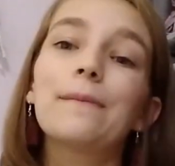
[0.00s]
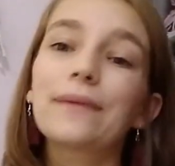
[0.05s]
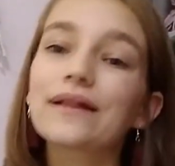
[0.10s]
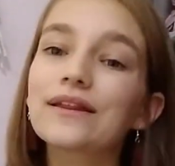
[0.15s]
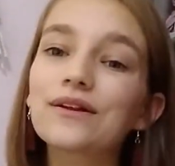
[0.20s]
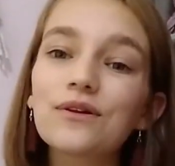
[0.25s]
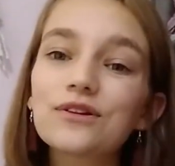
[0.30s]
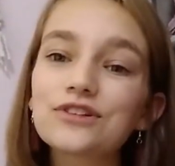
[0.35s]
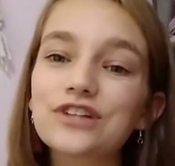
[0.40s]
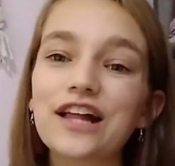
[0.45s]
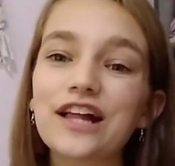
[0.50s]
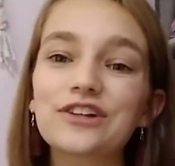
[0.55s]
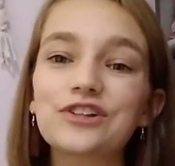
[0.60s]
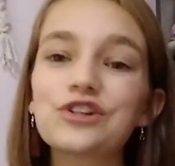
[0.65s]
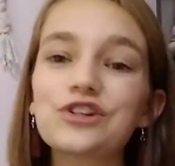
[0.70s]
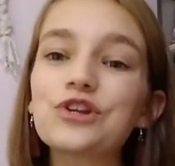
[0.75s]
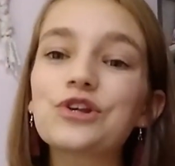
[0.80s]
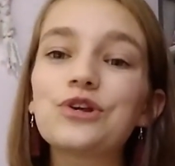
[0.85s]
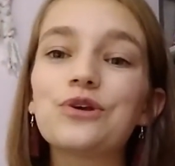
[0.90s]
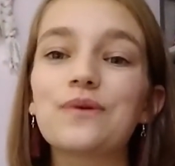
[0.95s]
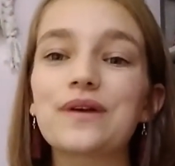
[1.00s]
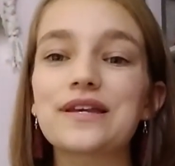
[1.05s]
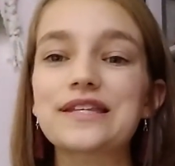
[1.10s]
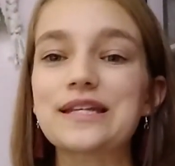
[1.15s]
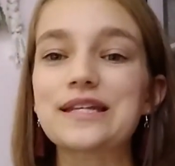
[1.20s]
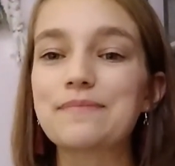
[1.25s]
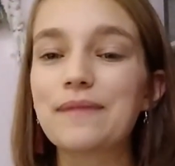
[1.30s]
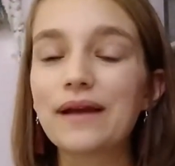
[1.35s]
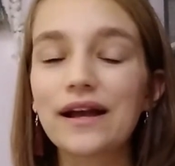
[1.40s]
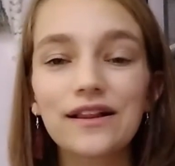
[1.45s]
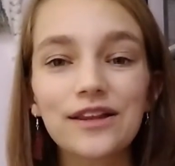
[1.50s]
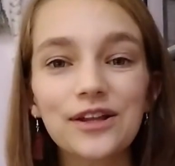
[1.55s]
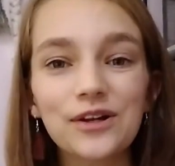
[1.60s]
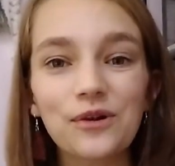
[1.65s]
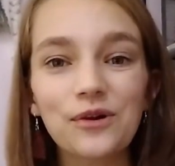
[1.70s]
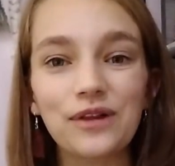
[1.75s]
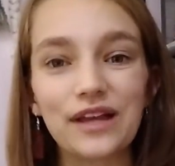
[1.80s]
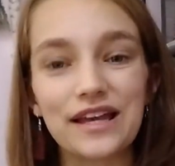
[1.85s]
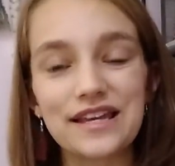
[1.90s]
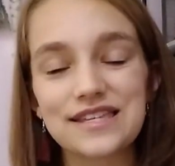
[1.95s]
my little challenge to you is to make a
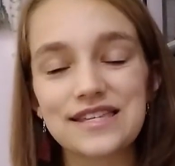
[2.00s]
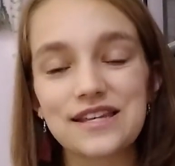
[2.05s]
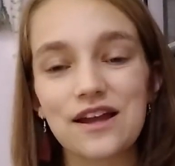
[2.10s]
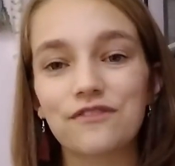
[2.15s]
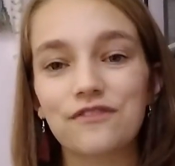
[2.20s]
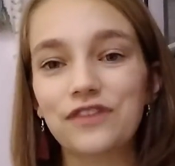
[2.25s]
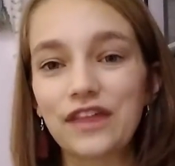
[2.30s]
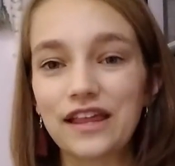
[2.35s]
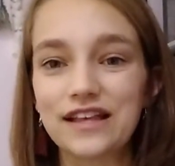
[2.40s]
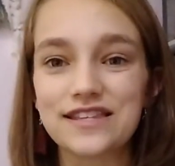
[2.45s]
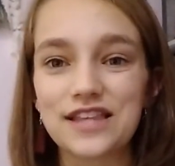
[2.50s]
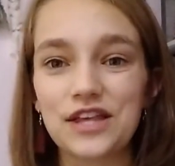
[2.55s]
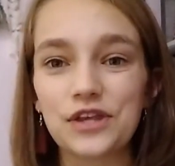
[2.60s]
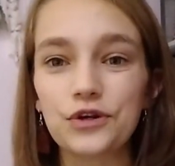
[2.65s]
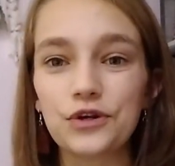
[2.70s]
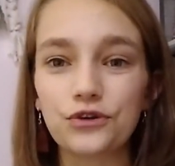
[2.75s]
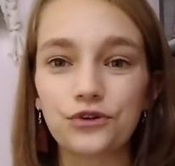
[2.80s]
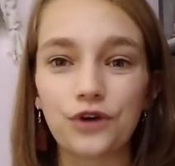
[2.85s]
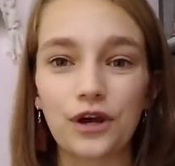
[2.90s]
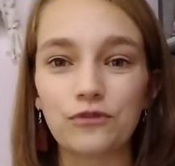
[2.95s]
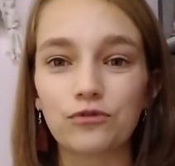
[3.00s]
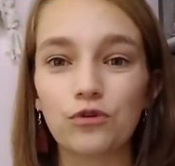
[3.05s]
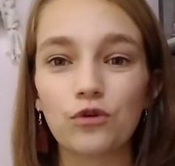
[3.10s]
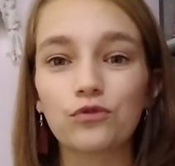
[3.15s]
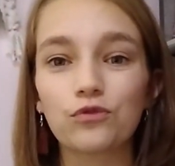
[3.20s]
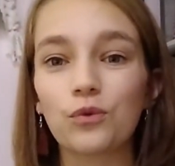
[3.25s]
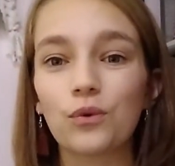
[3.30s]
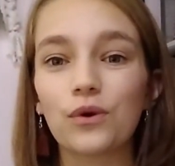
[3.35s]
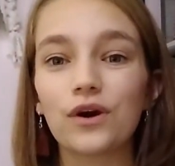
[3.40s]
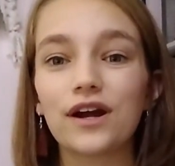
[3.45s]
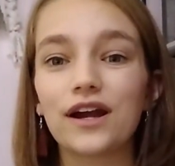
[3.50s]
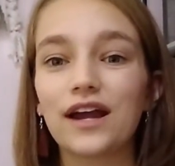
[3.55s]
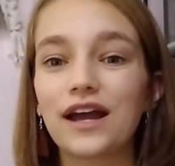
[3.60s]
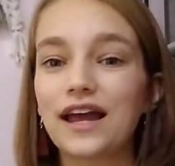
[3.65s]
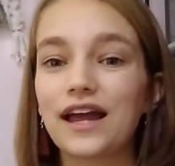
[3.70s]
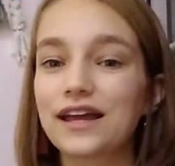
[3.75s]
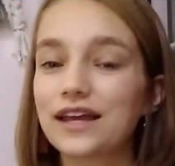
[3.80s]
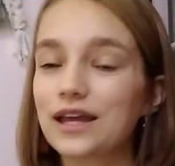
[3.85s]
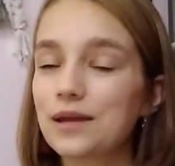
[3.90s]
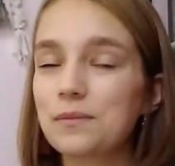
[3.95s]
little list of things that you're grateful for. It
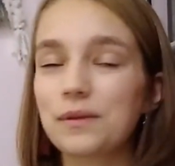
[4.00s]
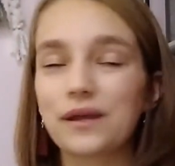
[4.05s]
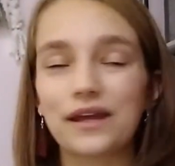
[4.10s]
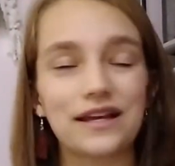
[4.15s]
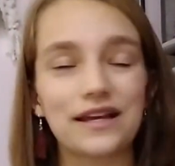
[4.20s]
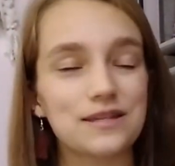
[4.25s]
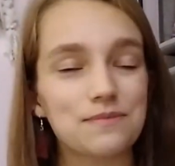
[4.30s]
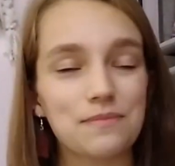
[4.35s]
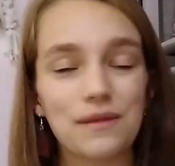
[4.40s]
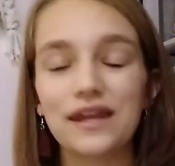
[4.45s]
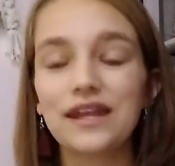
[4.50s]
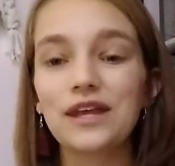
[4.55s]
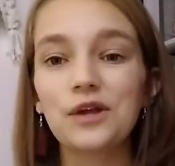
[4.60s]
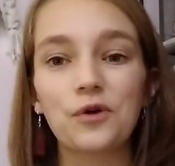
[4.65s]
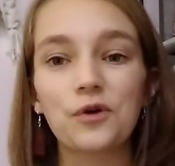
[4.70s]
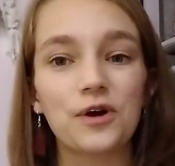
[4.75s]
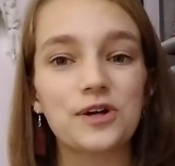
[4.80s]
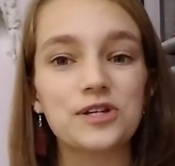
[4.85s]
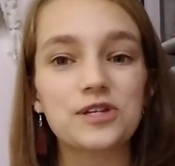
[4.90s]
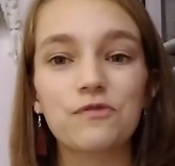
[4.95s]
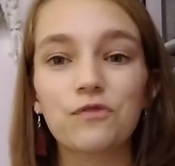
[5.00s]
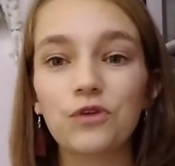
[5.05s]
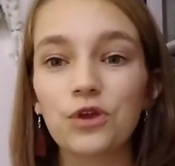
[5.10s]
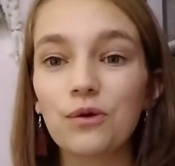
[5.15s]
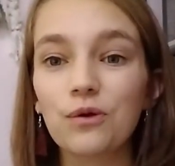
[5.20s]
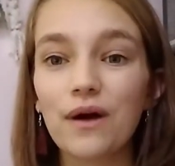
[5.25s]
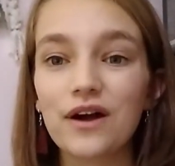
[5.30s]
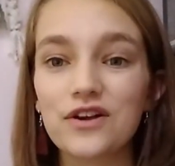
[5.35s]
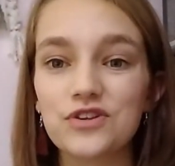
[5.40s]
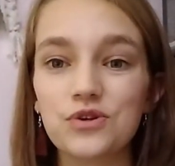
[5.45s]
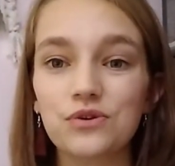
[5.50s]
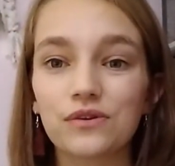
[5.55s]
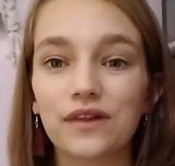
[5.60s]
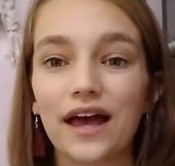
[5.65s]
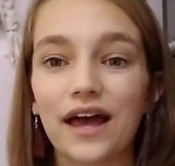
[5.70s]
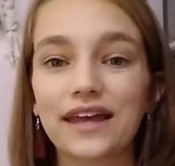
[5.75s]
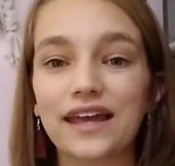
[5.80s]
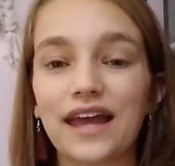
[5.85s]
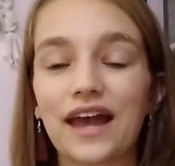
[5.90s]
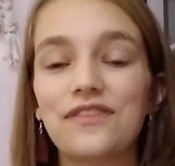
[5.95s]
could be as many or as few as you
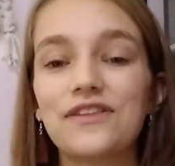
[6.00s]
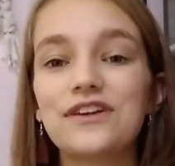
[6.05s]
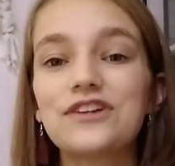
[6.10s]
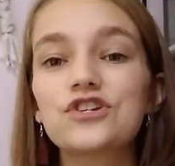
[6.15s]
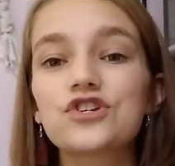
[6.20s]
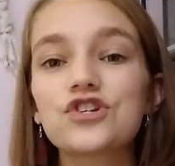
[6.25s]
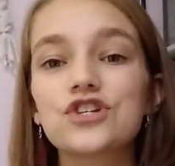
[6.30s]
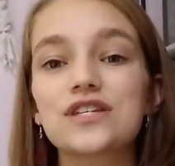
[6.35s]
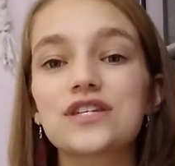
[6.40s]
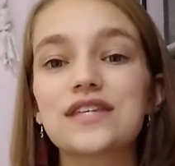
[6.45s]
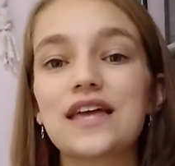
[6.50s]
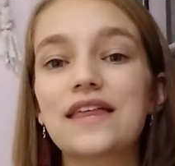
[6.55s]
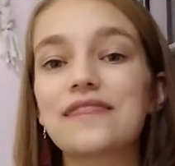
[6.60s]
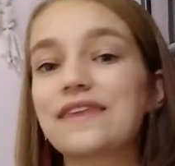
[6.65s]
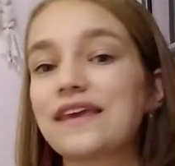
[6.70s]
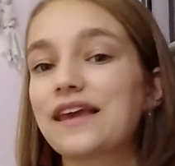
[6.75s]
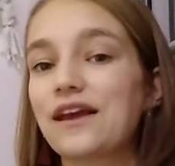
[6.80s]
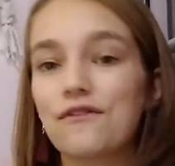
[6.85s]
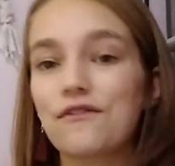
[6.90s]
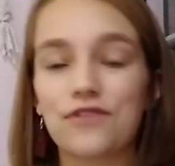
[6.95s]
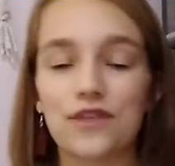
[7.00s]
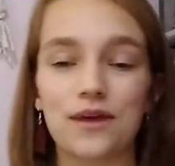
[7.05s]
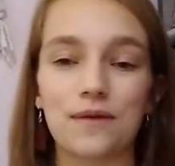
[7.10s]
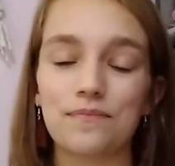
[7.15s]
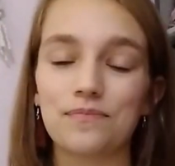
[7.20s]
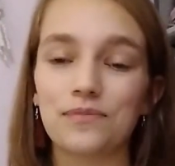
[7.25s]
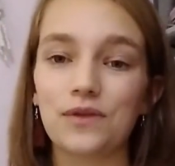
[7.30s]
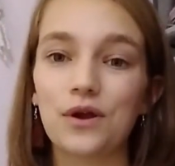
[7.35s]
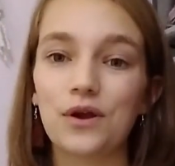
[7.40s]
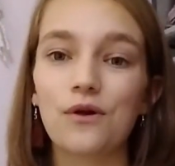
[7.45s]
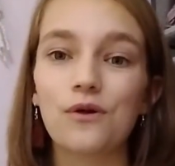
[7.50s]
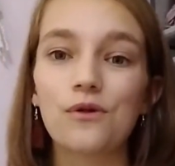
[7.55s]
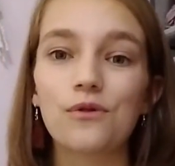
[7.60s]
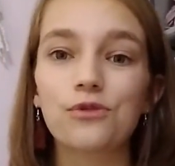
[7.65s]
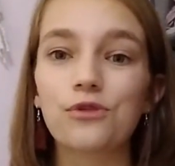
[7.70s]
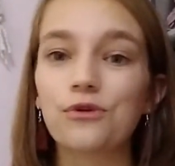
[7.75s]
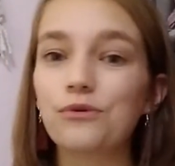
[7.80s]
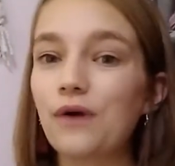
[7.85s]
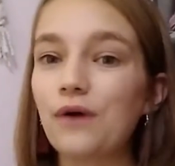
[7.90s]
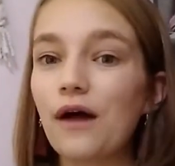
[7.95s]
like, and then just think of them
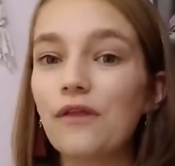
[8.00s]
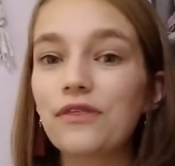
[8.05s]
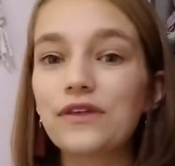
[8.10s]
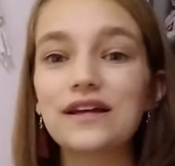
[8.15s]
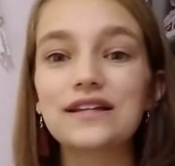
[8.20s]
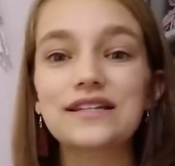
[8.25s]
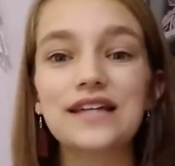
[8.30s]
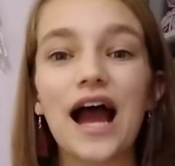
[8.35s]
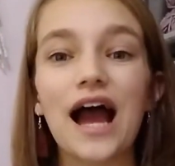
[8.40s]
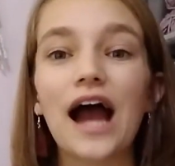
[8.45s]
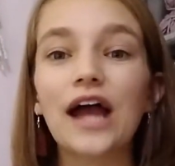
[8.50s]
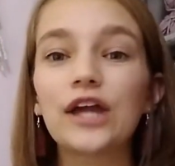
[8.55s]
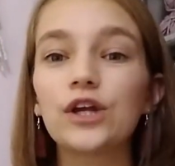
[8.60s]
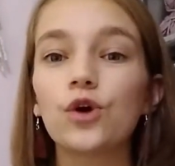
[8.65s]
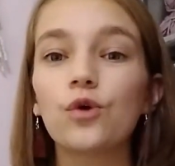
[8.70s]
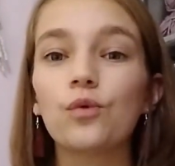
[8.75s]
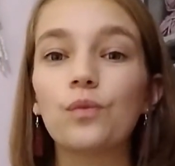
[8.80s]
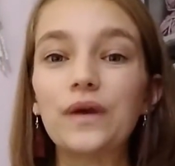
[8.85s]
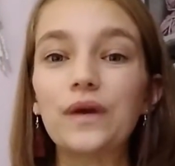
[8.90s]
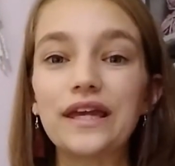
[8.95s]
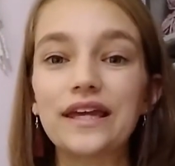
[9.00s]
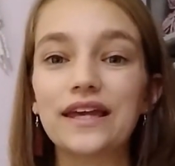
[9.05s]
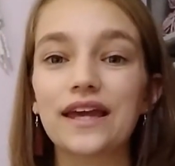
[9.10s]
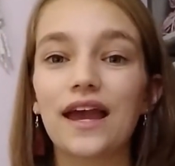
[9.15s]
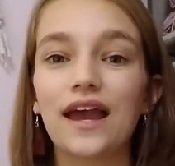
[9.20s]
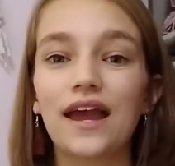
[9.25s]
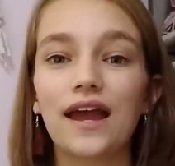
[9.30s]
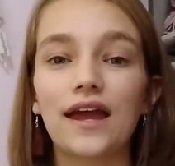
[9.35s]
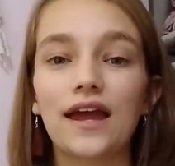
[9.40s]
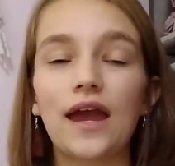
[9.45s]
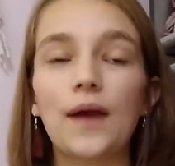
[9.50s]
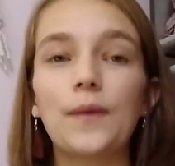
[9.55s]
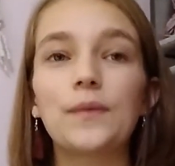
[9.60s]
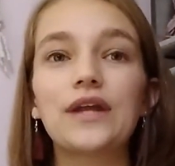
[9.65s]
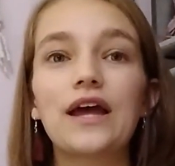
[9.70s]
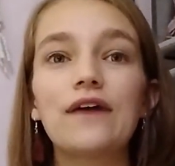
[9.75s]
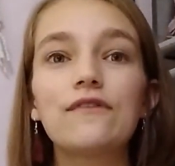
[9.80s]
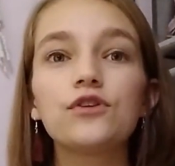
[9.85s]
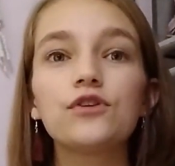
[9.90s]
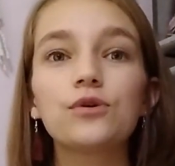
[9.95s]
throughout the entire week. And
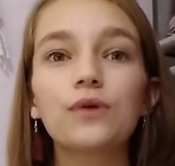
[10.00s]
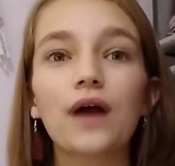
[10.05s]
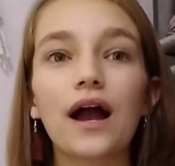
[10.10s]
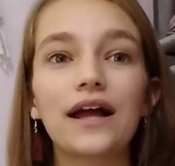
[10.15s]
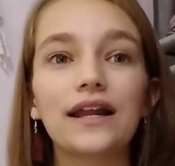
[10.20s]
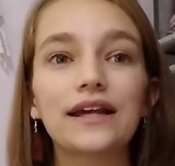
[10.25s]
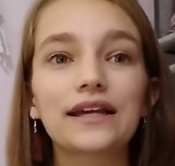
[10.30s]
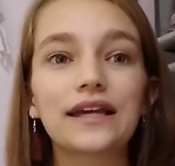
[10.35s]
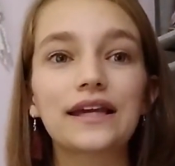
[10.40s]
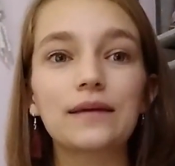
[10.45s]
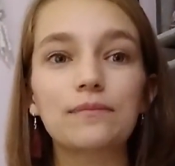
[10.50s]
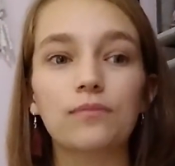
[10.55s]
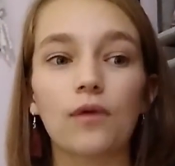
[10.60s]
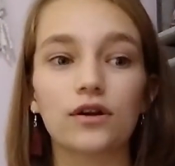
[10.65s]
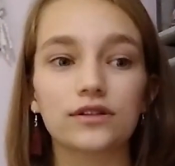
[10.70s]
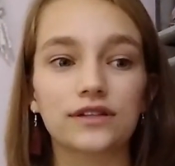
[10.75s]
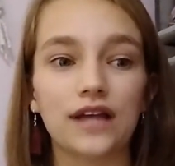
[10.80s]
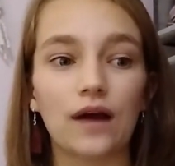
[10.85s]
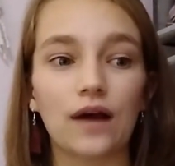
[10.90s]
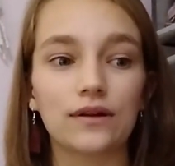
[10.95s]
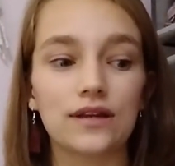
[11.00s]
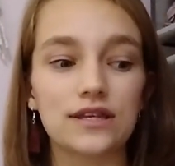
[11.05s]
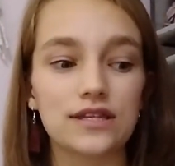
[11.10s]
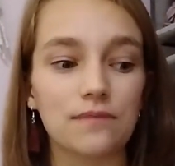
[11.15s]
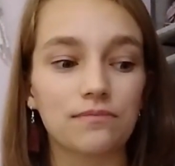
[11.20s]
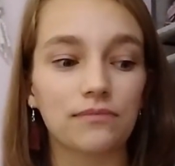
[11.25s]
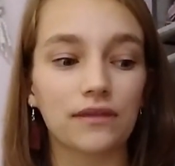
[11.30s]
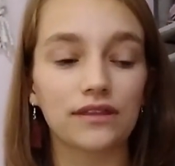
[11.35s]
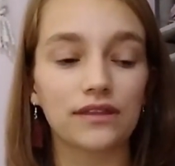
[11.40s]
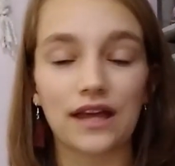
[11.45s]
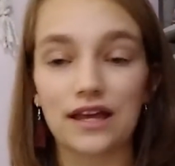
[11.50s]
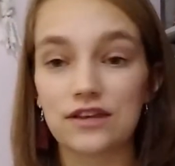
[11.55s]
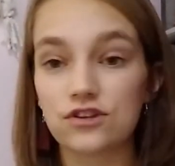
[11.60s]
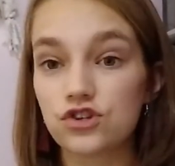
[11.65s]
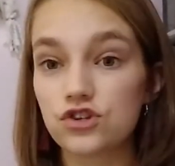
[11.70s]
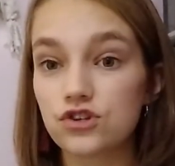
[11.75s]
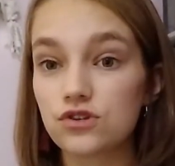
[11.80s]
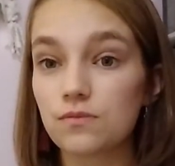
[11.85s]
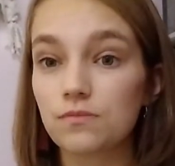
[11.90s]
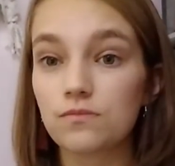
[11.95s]
whenever you kind of get bogged down in something
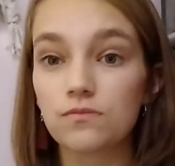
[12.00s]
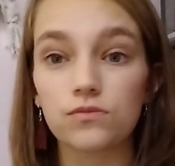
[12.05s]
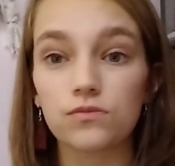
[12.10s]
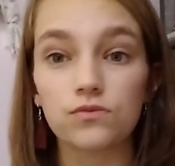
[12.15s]
that's